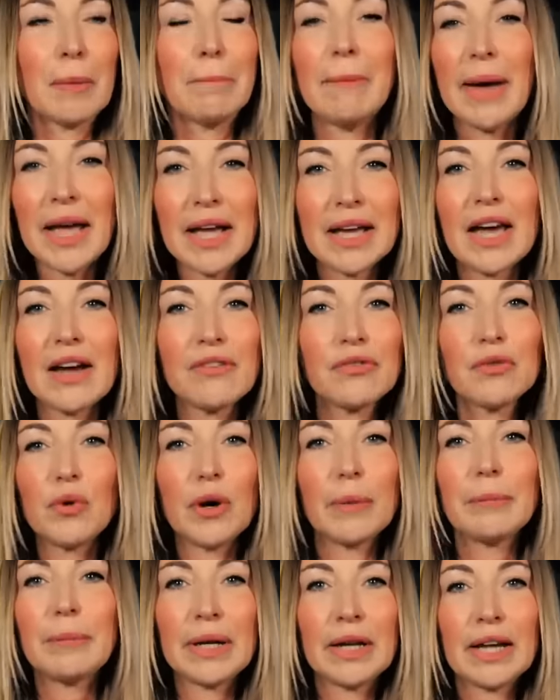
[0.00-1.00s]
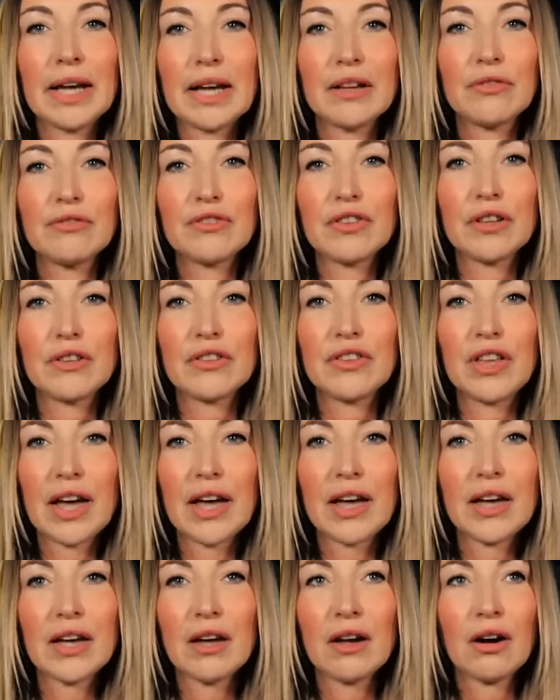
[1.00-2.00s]
make everyone believe that
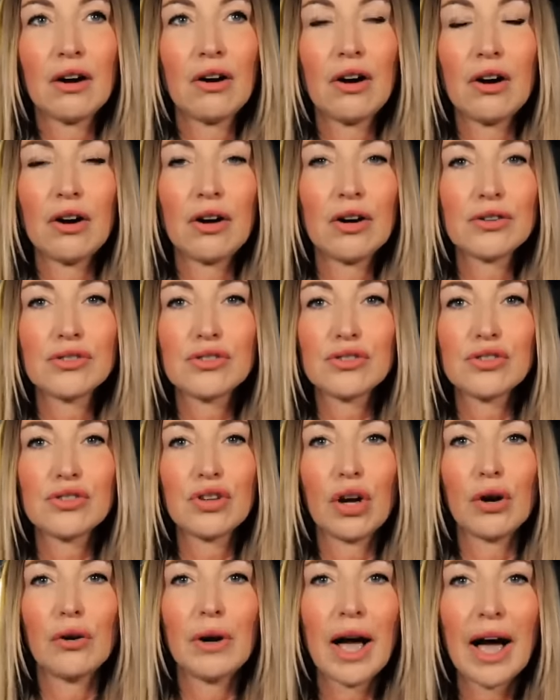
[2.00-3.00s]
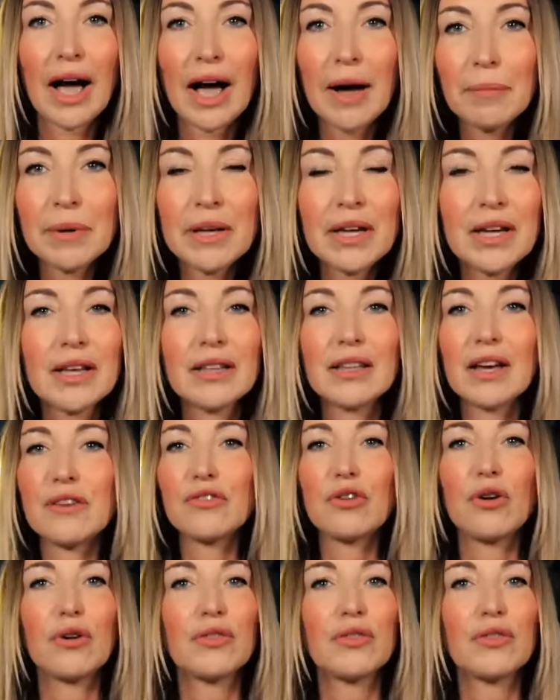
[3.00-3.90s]
they are so happy, they've